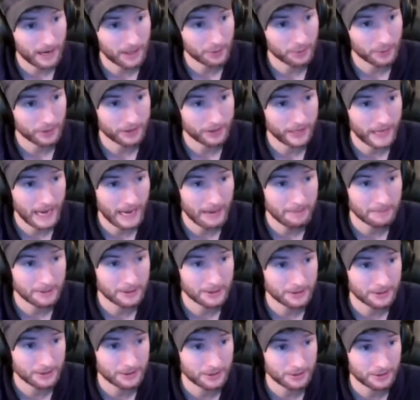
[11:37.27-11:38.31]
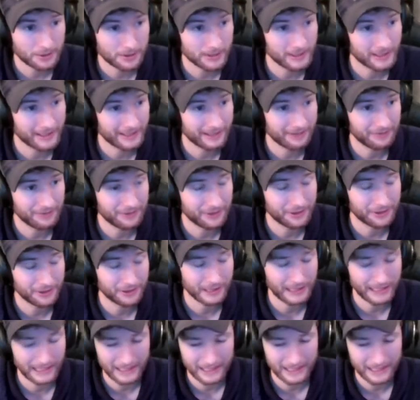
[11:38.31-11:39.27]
with the amplitude of your